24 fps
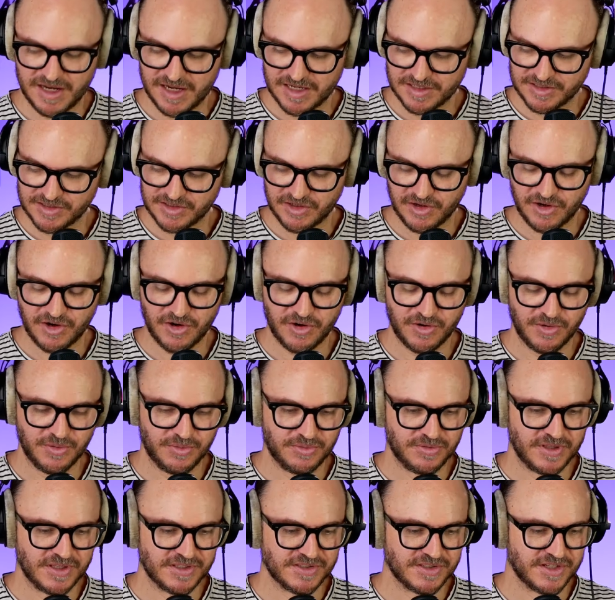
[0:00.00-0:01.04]
So
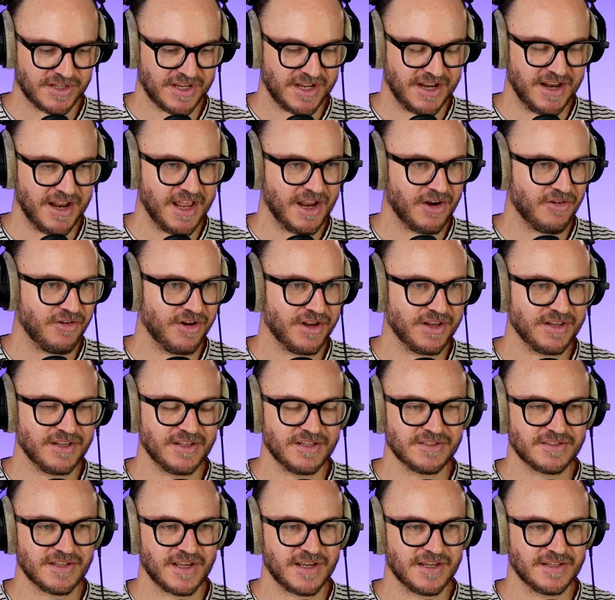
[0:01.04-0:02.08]
Thinkst Canary
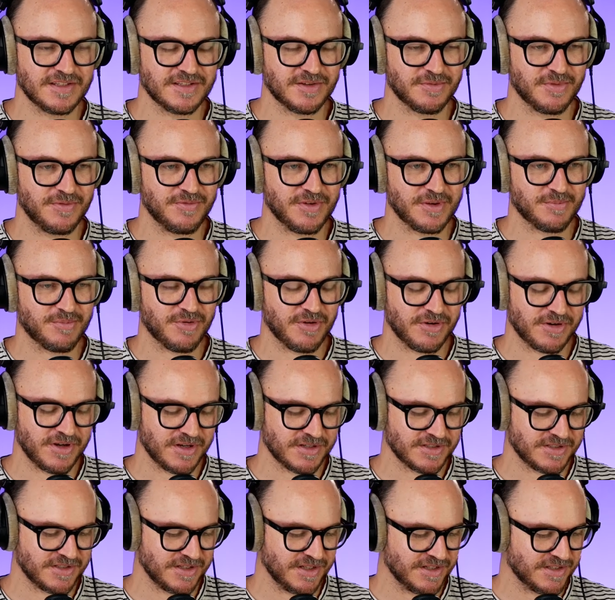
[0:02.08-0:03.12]
is a terrific
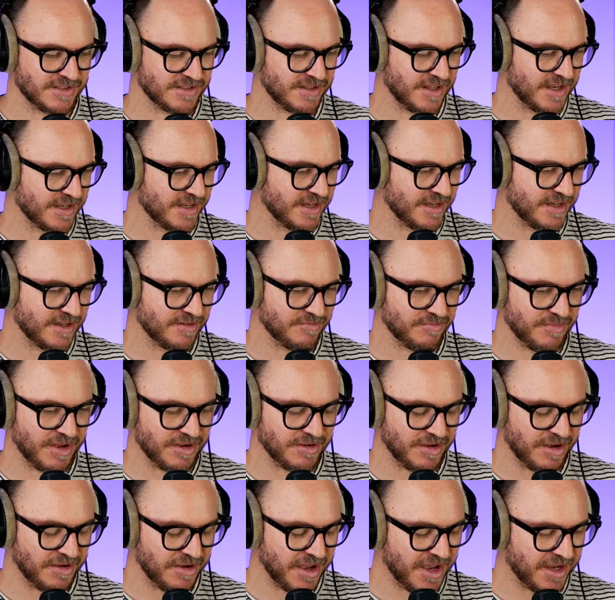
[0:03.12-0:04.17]
product. It's like a
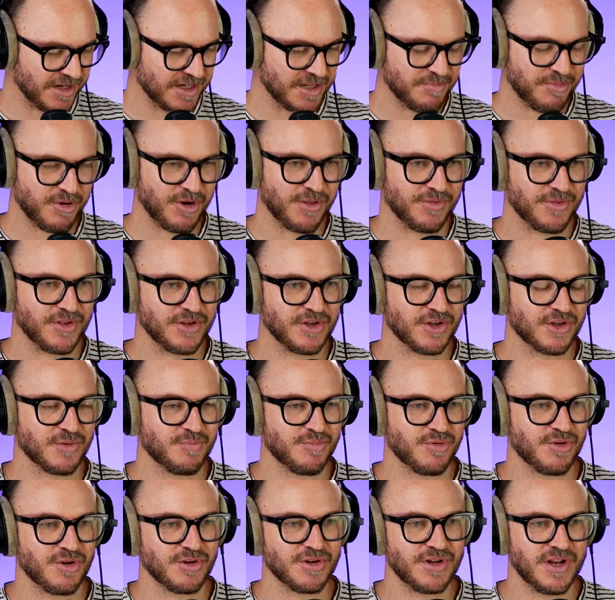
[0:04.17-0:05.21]
honeypot that you could
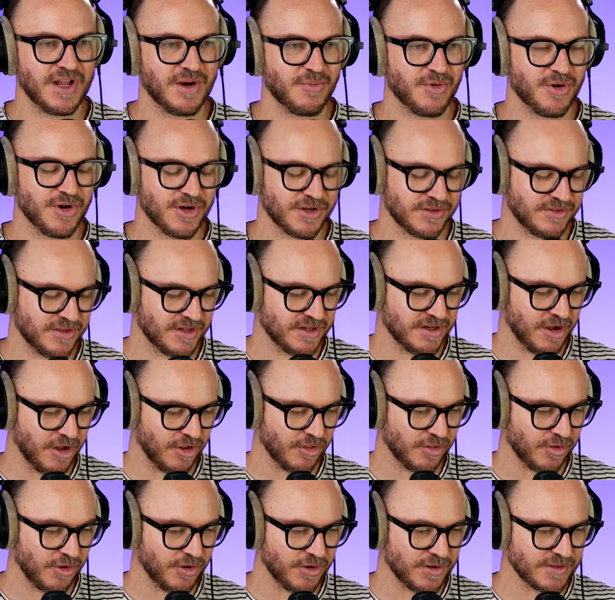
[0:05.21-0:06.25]
put on your network that
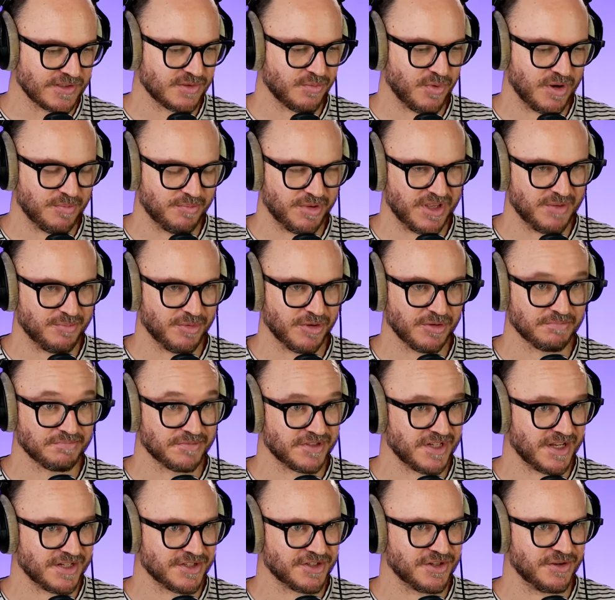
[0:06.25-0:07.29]
alerts when people
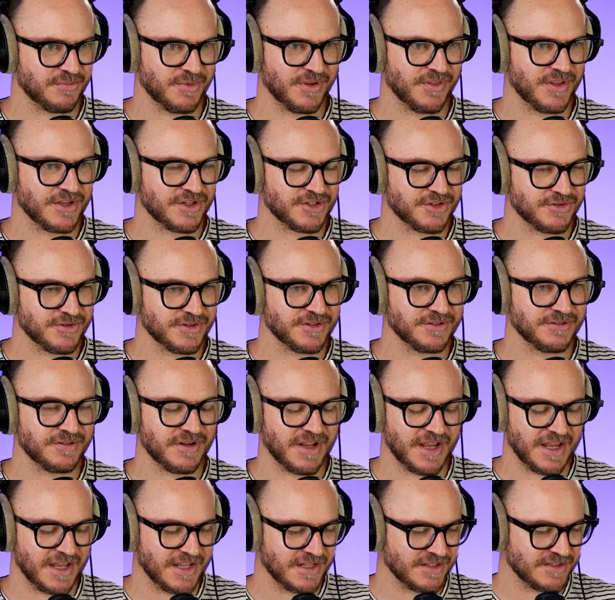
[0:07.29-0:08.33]
touch it when they shouldn't,
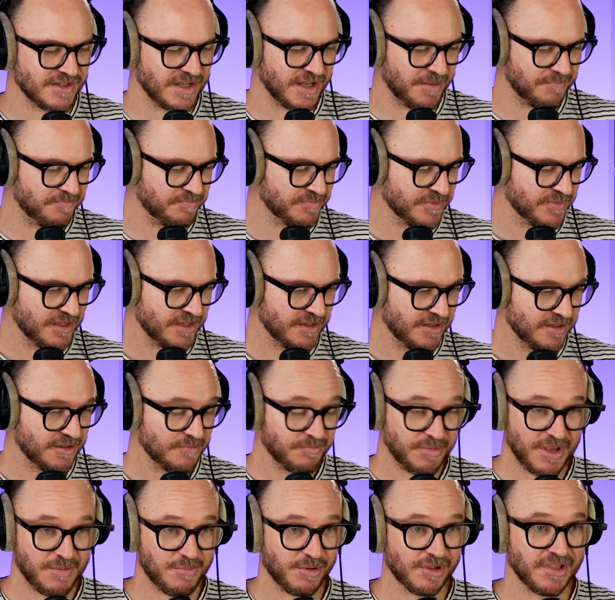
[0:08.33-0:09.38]
and
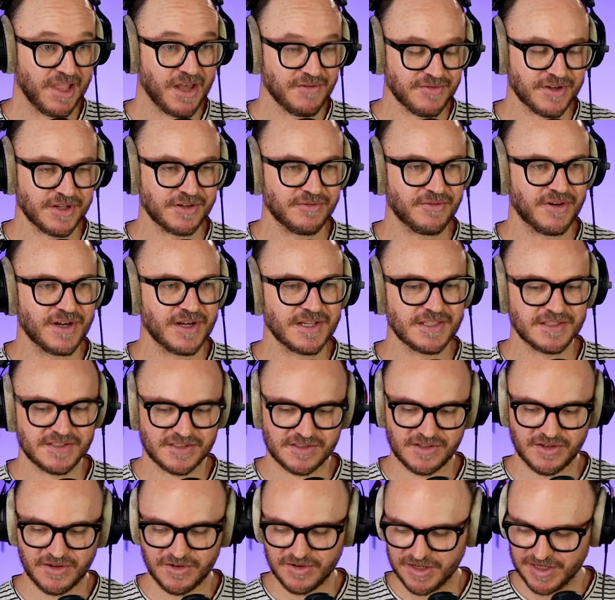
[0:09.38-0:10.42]
people love it, right?
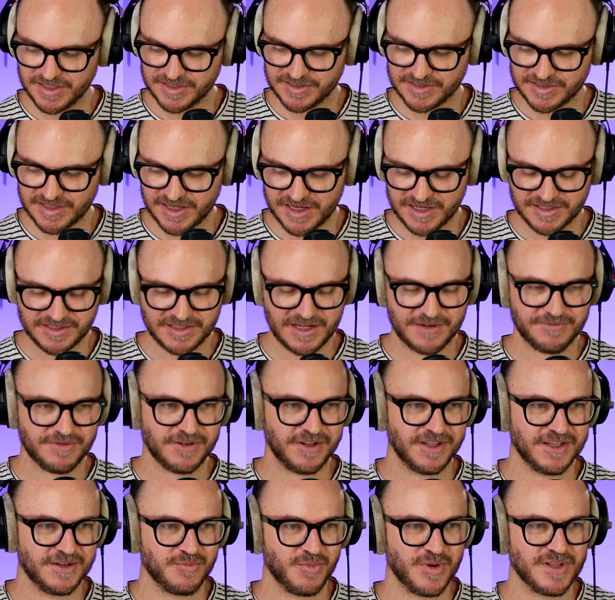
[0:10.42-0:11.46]
So it's
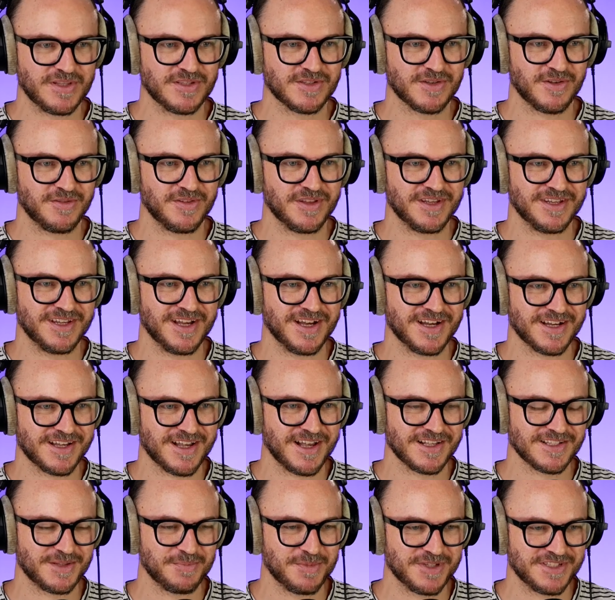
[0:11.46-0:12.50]
definitely wins on the
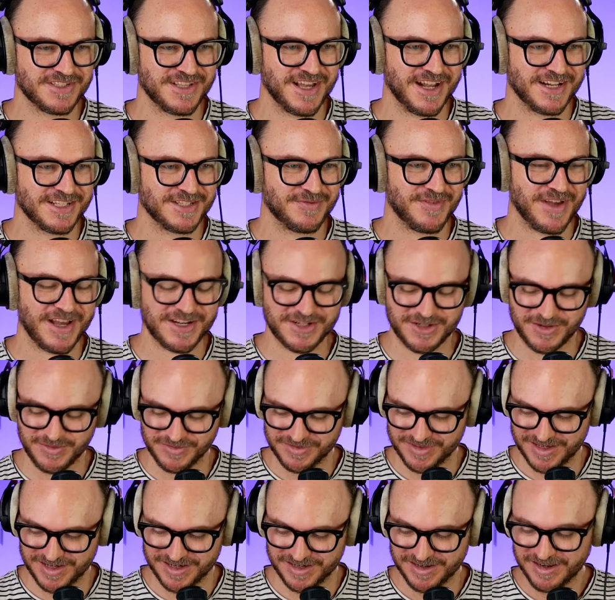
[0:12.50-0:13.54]
customer satisfaction
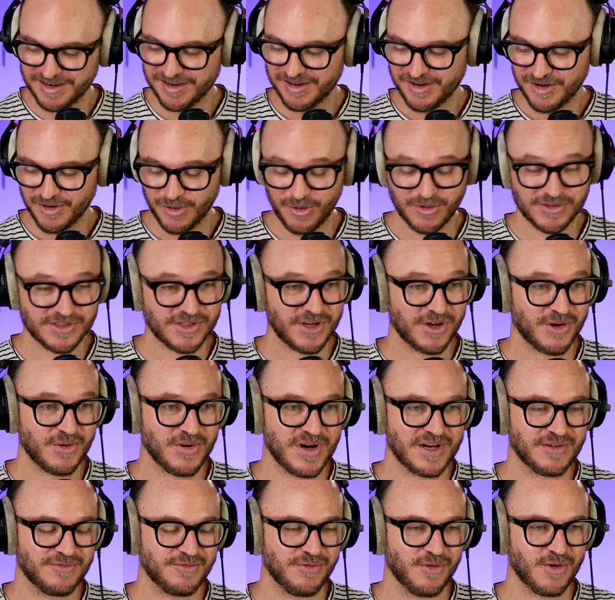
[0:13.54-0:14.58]
thing. Also
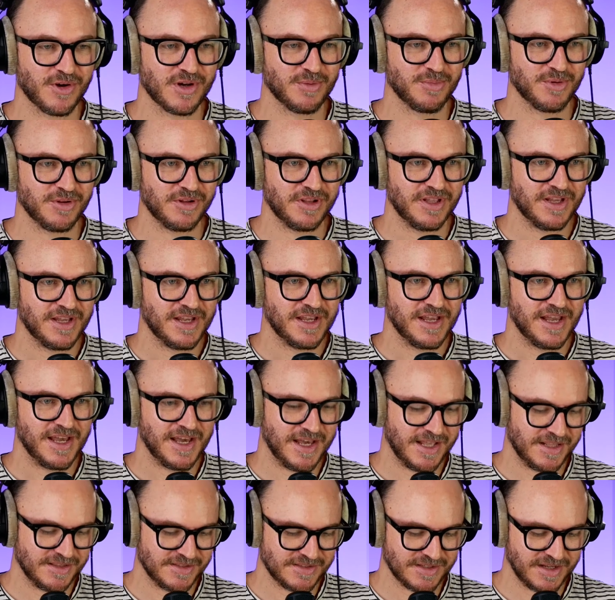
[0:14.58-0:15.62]
quite affordable
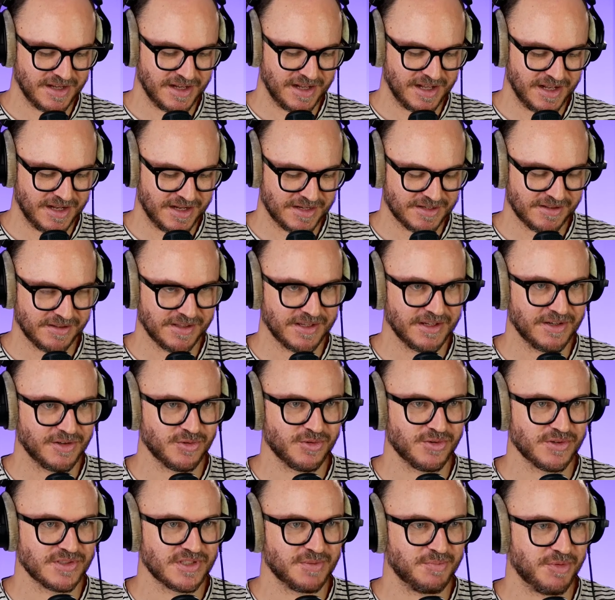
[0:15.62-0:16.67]
and heartily
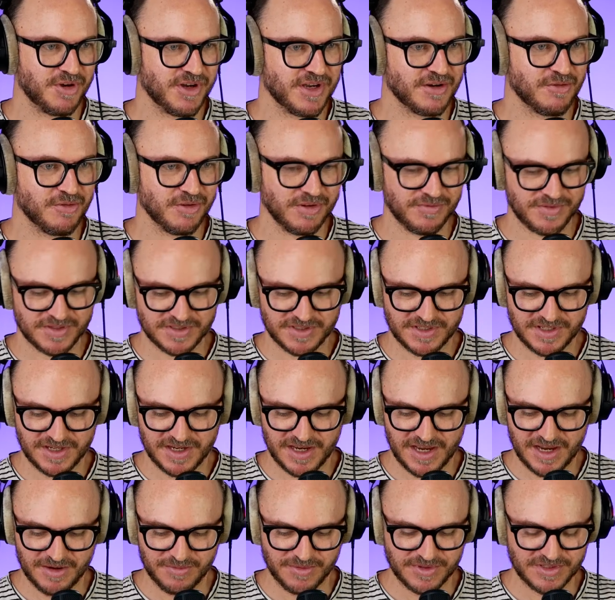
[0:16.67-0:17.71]
endorsed by all of us here
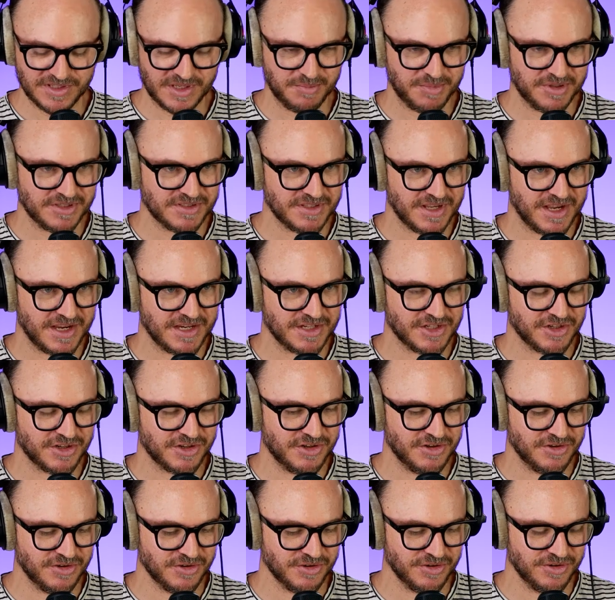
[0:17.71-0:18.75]
at Risky Biz
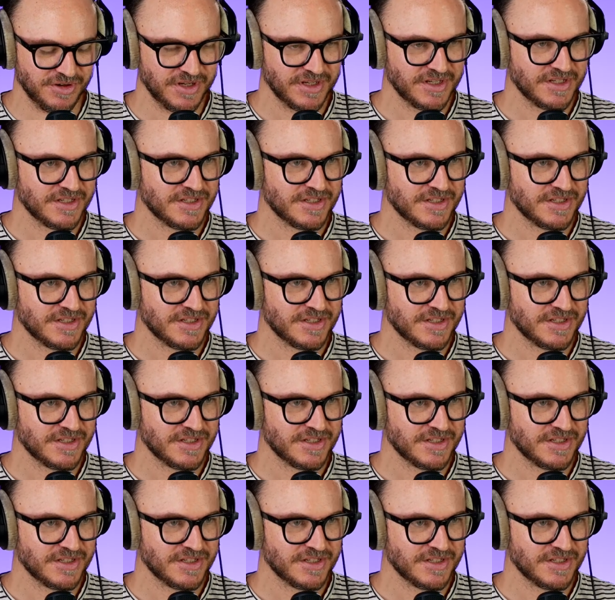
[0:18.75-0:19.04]
HQ.